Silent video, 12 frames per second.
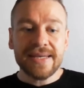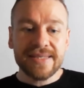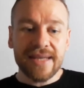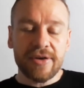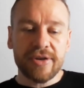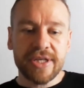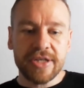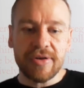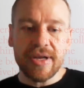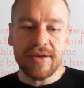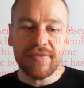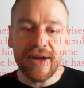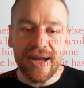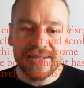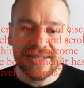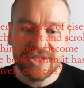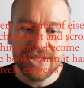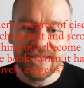there a degree of
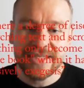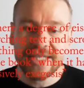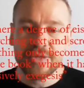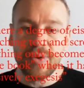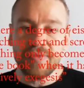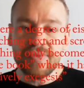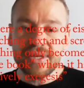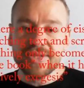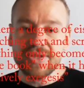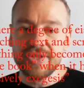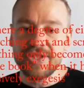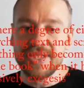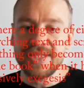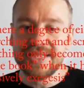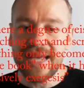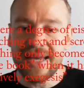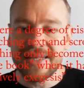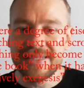eisegesis when researching
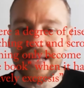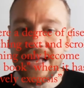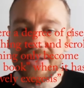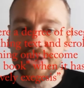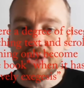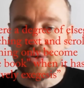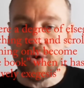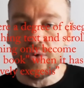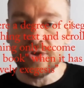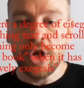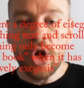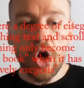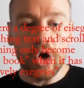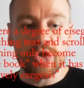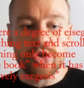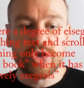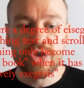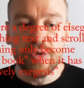text and scrolls, or
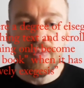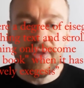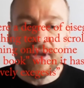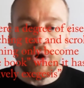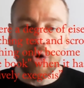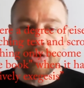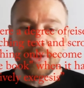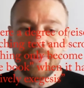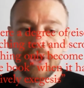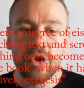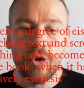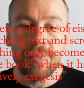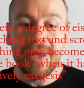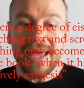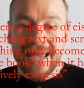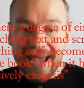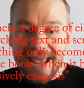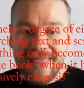does something only become
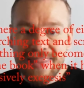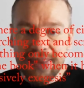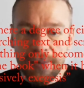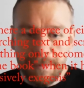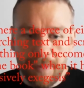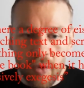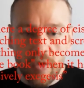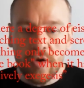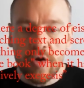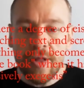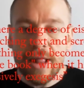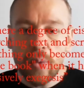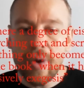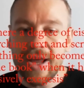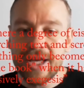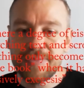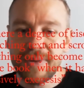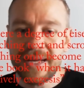in the book when it
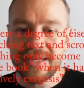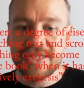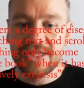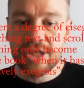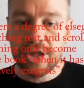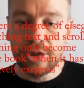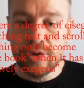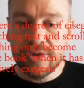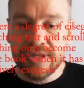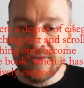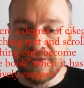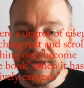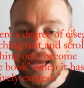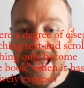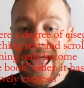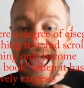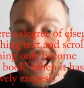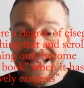has been exclusively
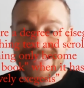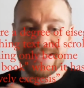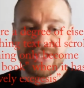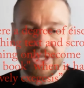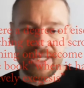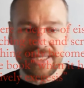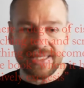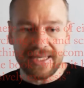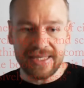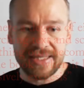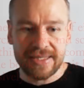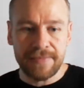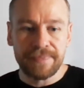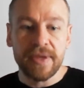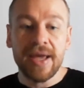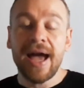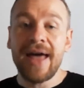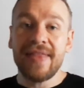exegesis?
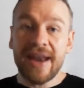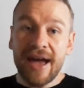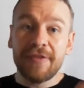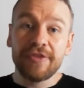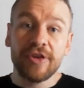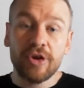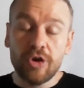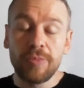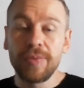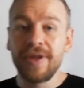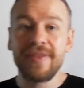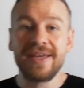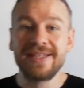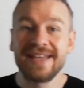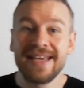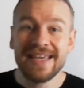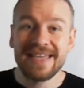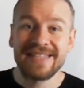And then after a couple of this,
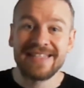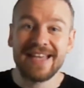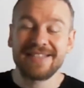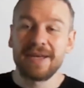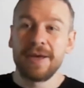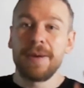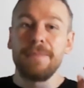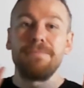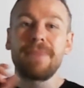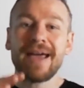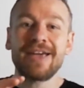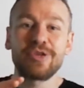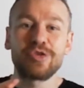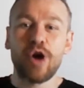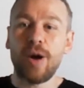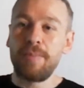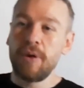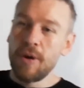he says, mic
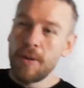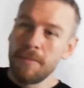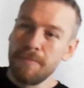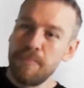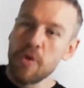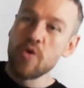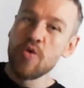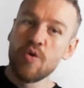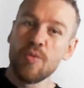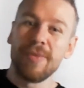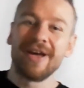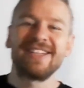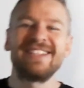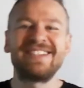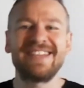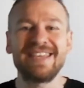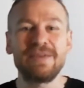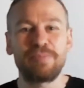drop, boom,
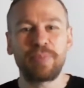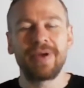deep.